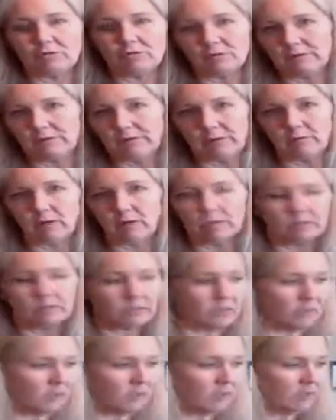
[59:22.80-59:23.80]
if I want
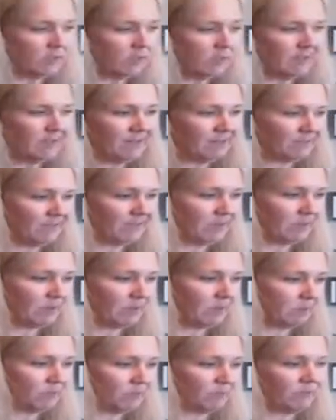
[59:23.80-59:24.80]
to.
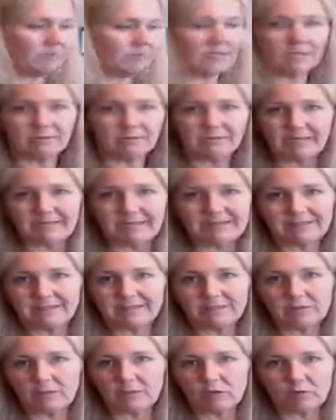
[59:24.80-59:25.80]
They're like
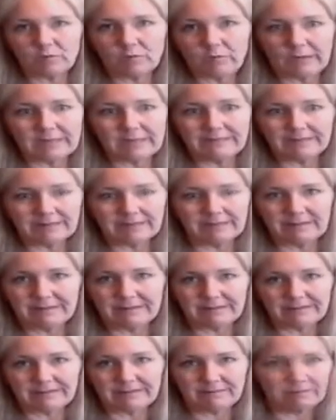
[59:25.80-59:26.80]
silicone bracelets.
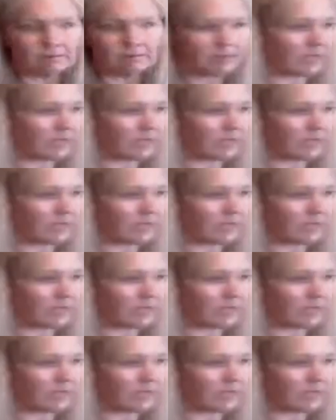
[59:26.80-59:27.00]
I